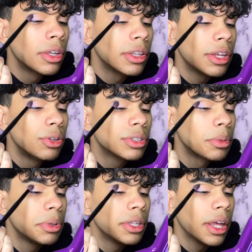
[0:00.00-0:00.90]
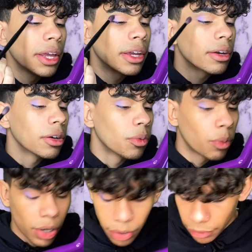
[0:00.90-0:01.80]
They used to be like
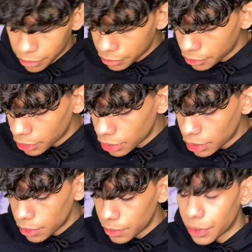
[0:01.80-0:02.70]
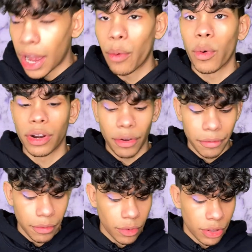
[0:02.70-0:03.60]
not one of
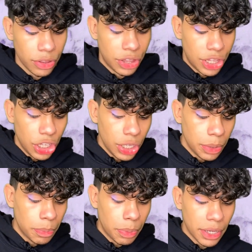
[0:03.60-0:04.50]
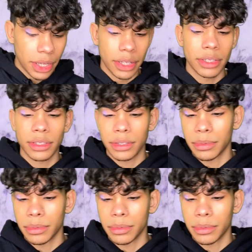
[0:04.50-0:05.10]
the biggest